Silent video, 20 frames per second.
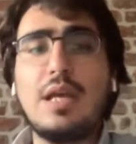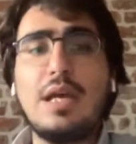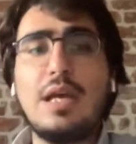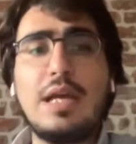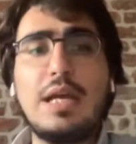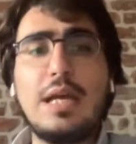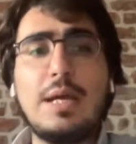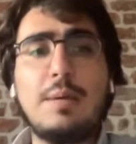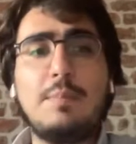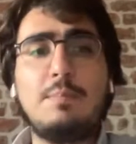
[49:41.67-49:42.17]

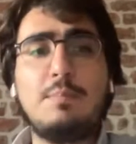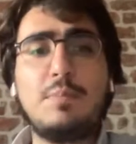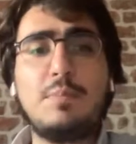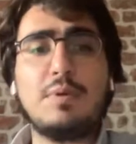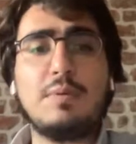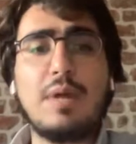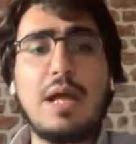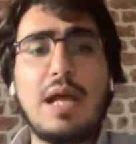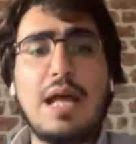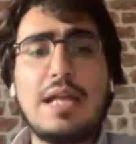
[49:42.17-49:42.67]

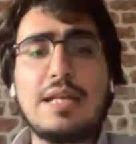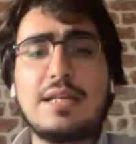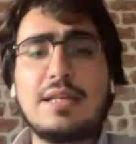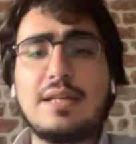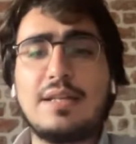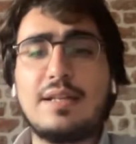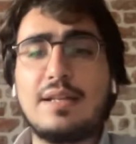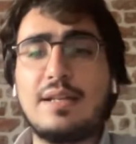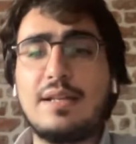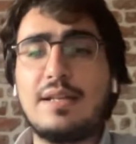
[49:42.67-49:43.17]

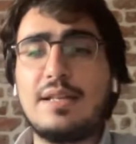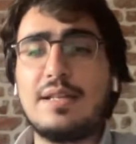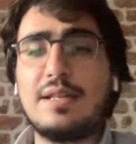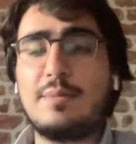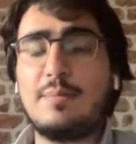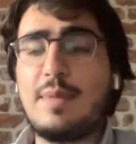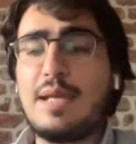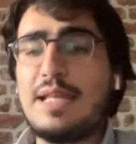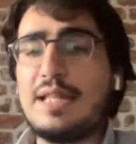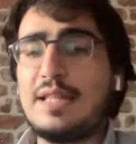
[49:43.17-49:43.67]
And in
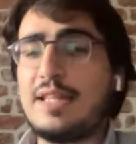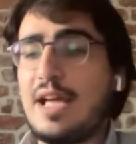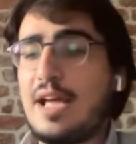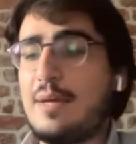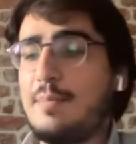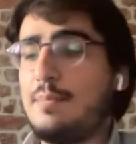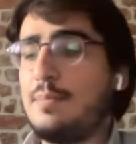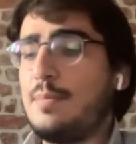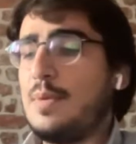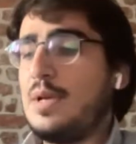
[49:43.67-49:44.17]
the
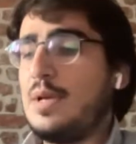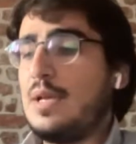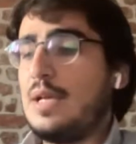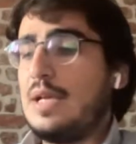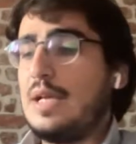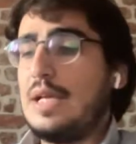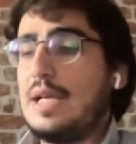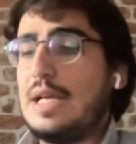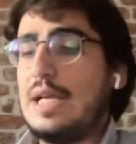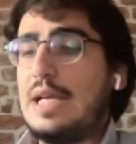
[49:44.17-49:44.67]
meantime,
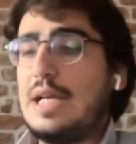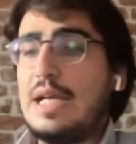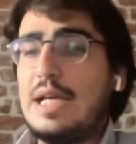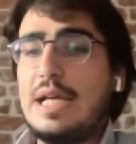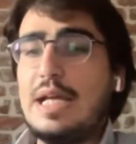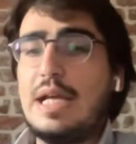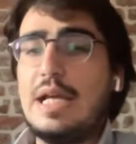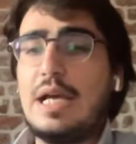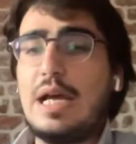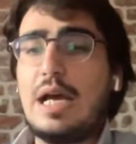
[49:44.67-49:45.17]

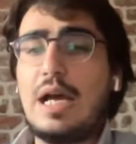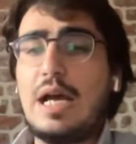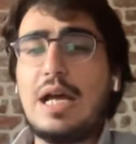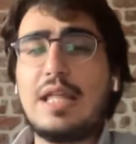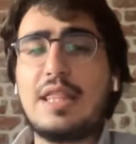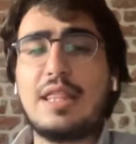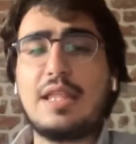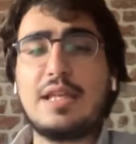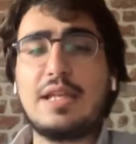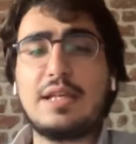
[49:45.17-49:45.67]

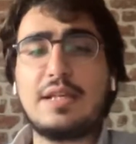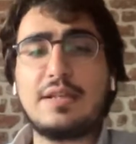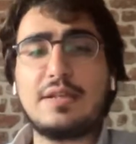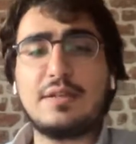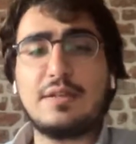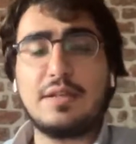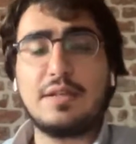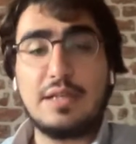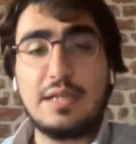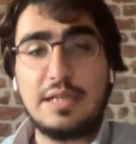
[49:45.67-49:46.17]
I think
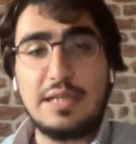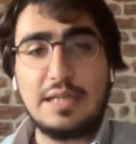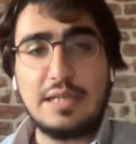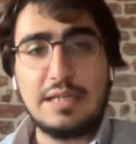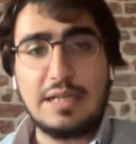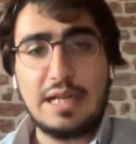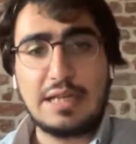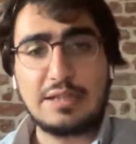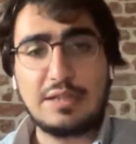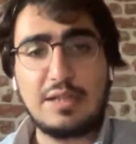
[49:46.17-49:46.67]

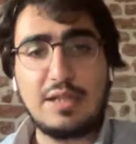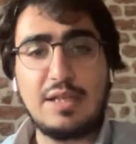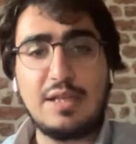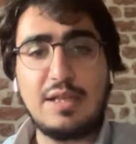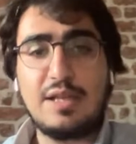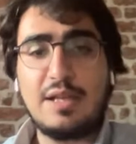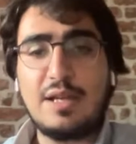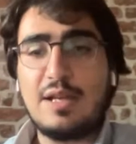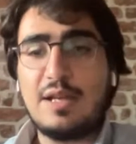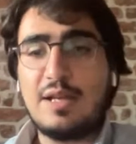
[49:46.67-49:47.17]
like
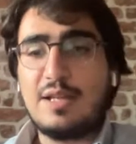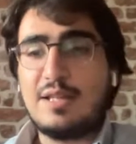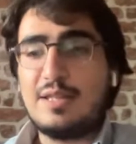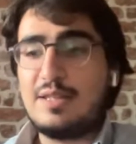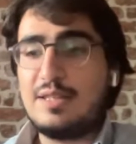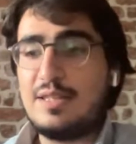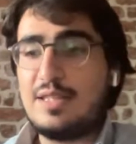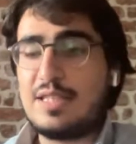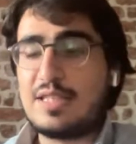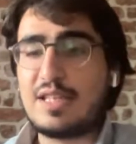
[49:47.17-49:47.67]
the
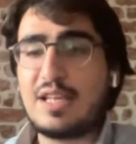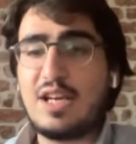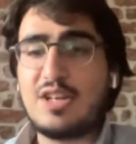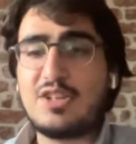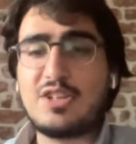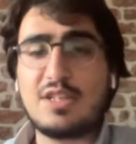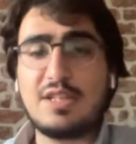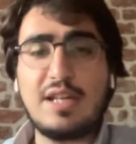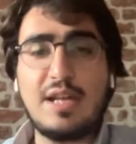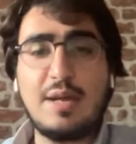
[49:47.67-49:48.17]

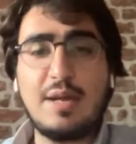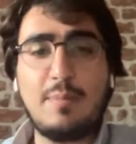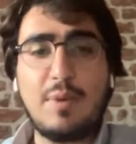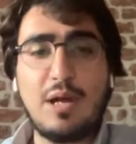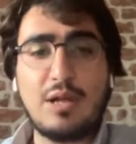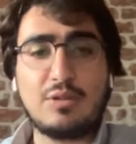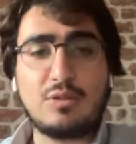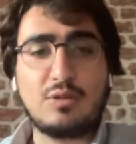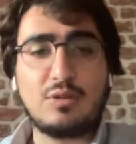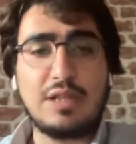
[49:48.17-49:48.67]
discussion
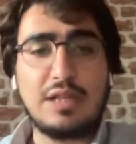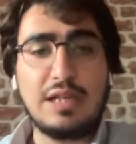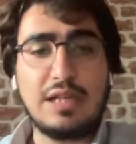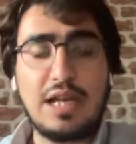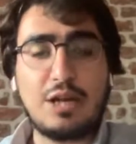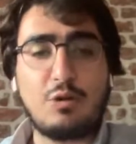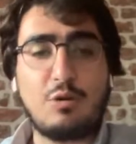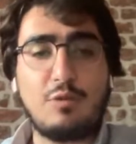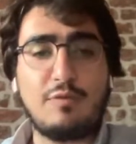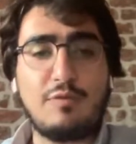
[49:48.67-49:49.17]
about the
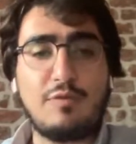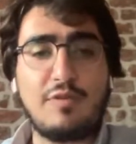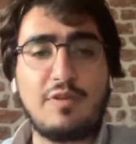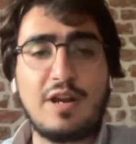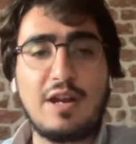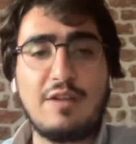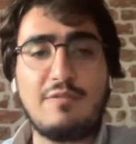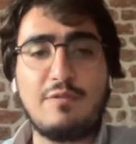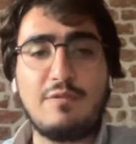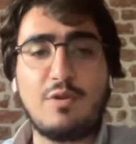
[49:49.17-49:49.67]
lack of
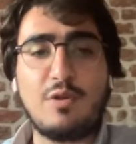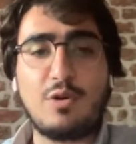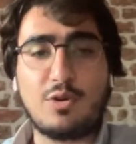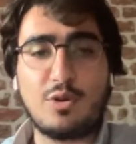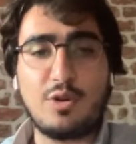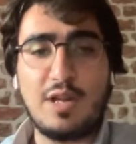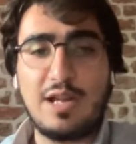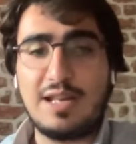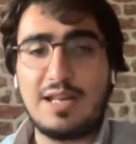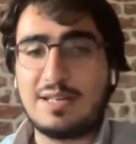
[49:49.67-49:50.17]

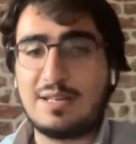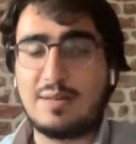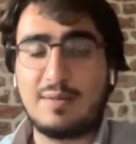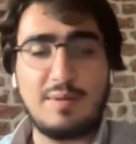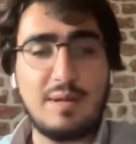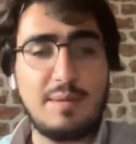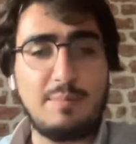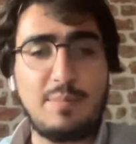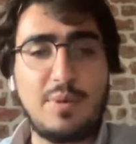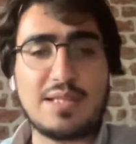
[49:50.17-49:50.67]
framework and
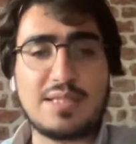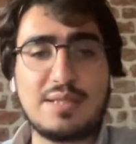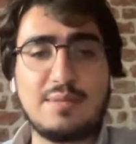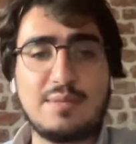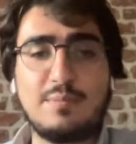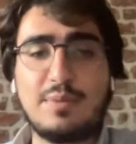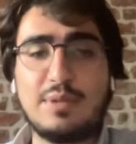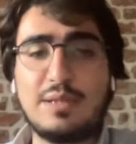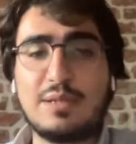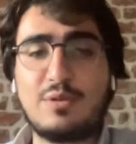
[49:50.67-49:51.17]

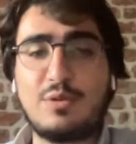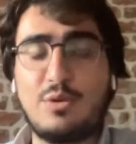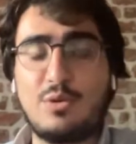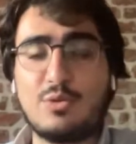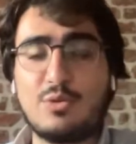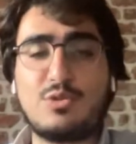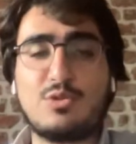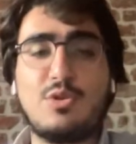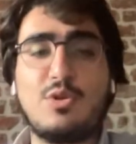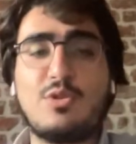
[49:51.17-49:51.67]
possible
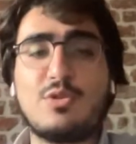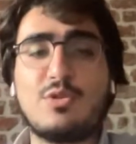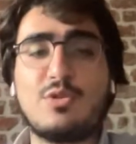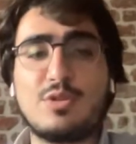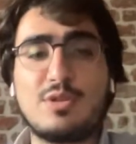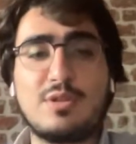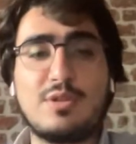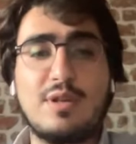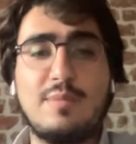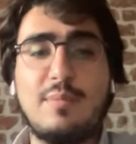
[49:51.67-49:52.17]

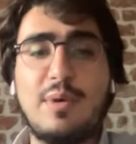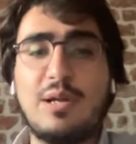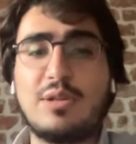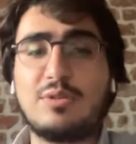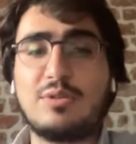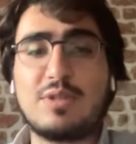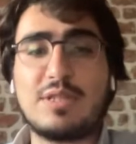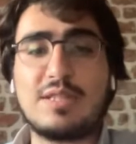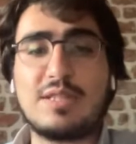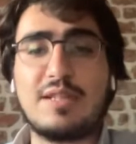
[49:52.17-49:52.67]
concerns
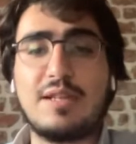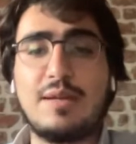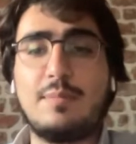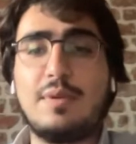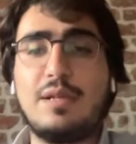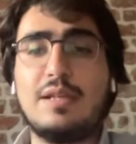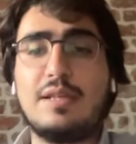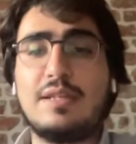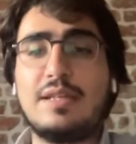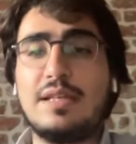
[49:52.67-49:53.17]
about
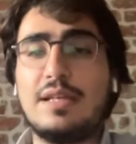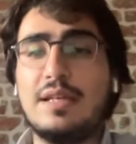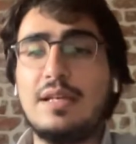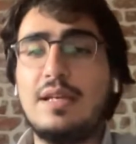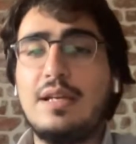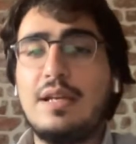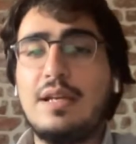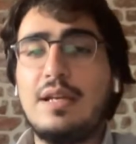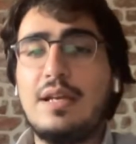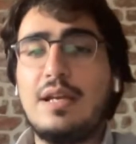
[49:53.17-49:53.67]

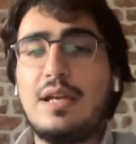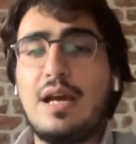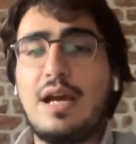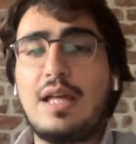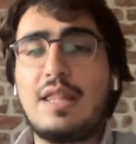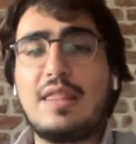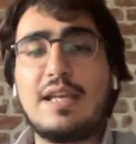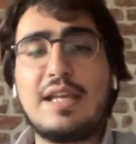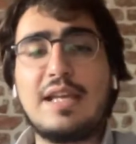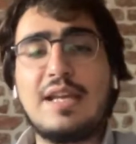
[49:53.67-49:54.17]
stability,
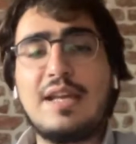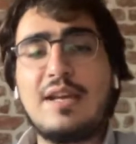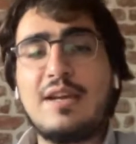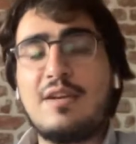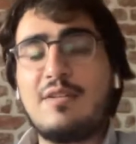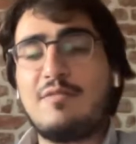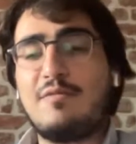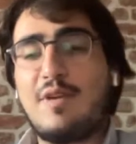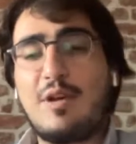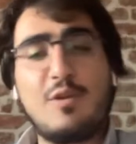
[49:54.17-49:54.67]
I think
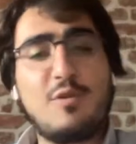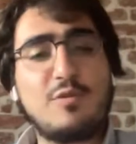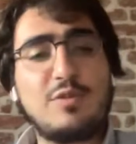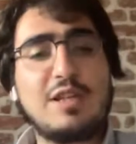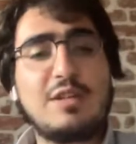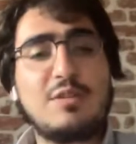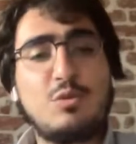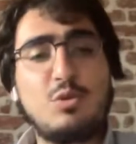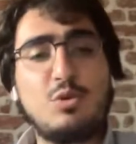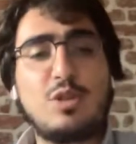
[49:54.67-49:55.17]
one of
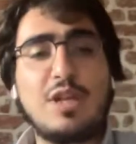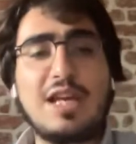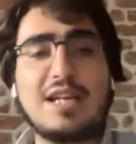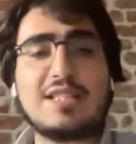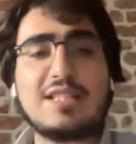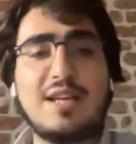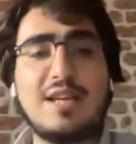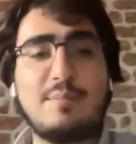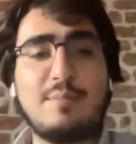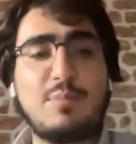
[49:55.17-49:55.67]
the good
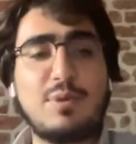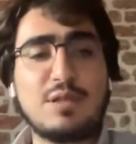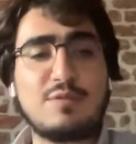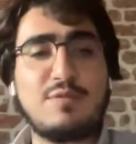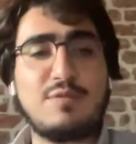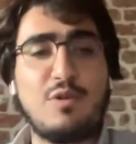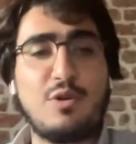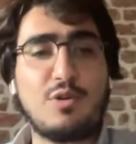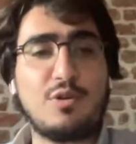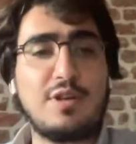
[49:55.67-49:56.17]
examples
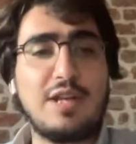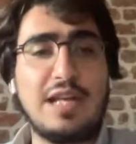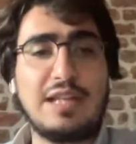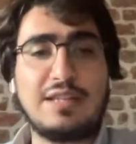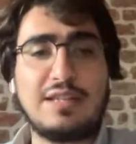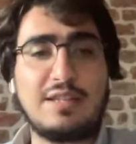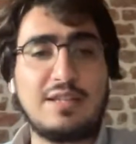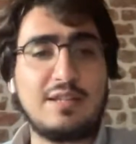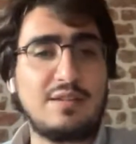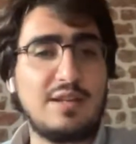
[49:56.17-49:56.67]
for
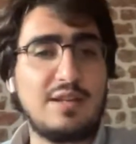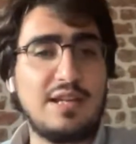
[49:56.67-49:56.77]
that